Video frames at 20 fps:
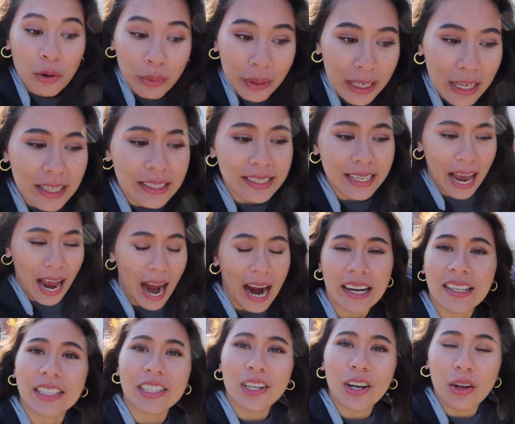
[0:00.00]
real
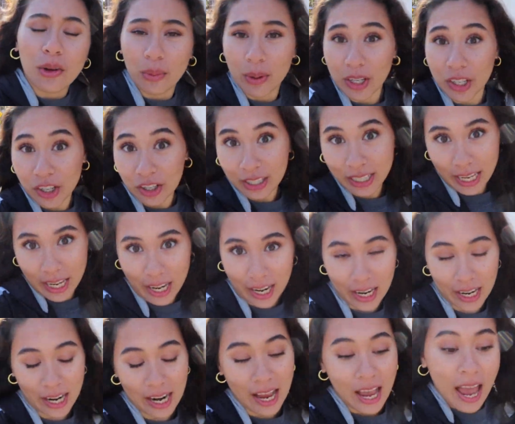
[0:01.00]
tactical winter
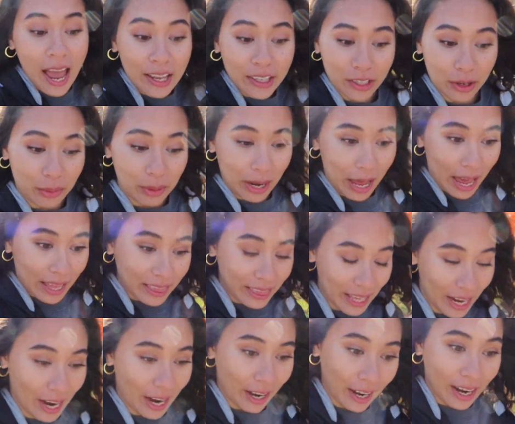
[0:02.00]
gear. So we'll head
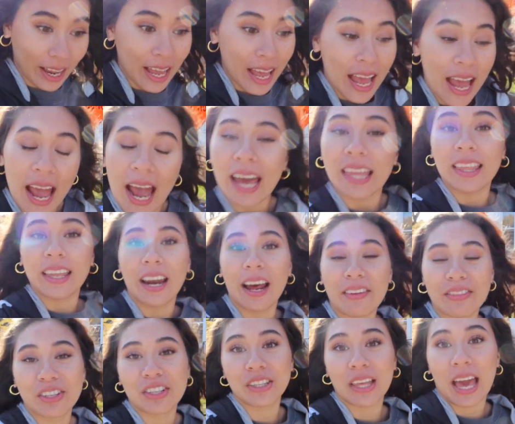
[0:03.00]
there. And then
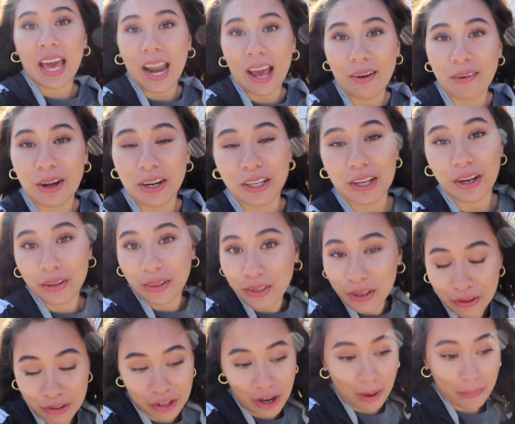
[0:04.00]
after that, I wanna go
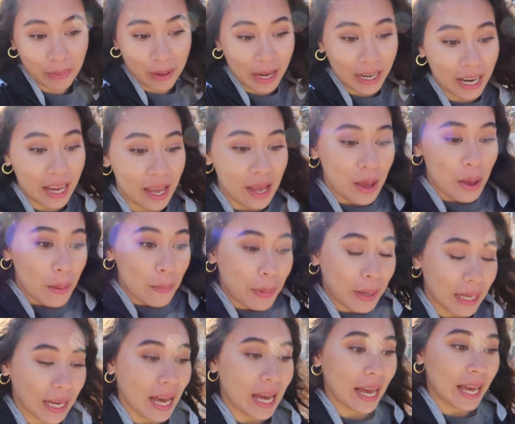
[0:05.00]
thrift shopping
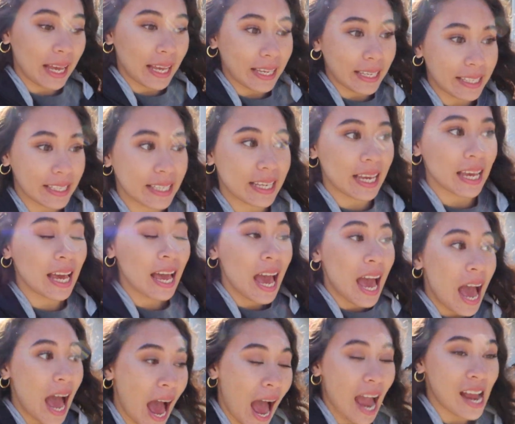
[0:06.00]
because
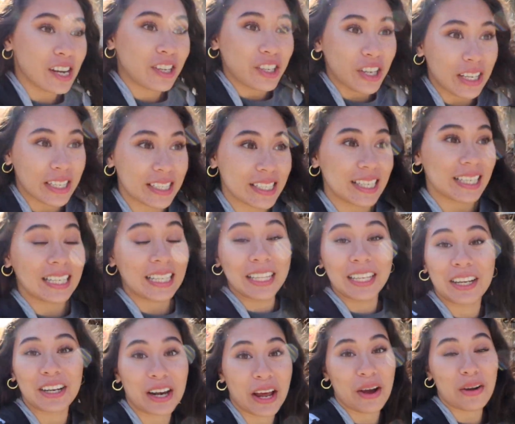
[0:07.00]
I just
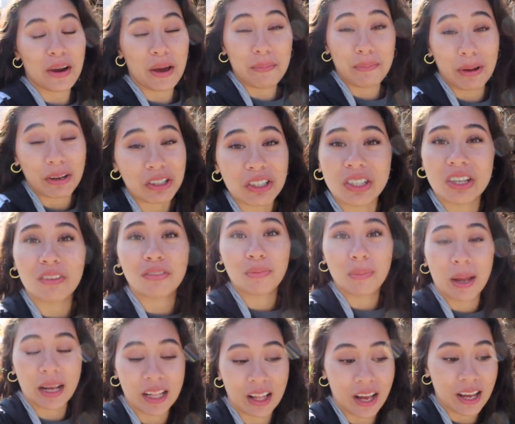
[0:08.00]
cleared out a bunch of stuff
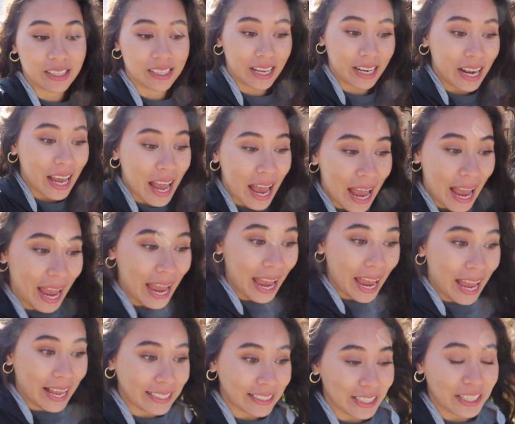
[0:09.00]
from my closet
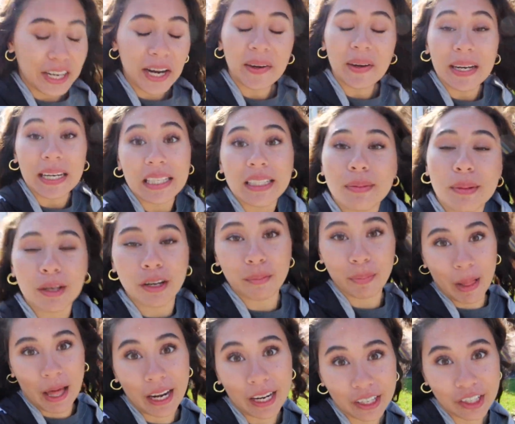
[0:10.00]
and you know, it needs to be
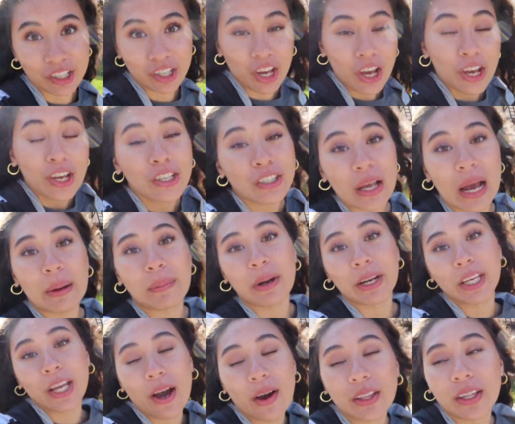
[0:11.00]
replenished. So I
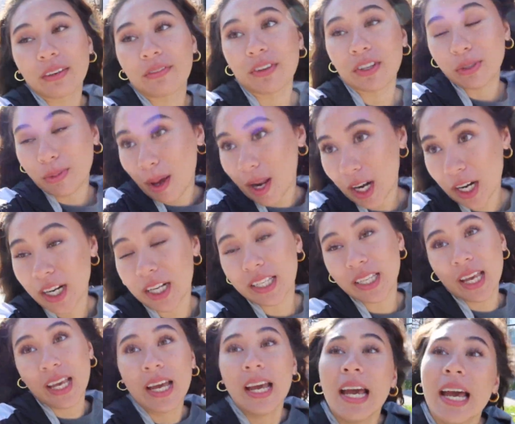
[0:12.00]
wanna go and look for sweaters
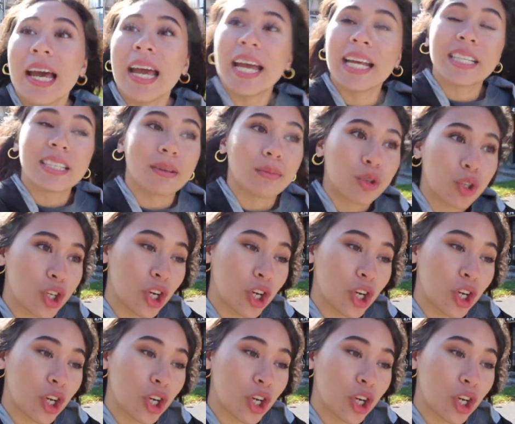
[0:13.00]
and some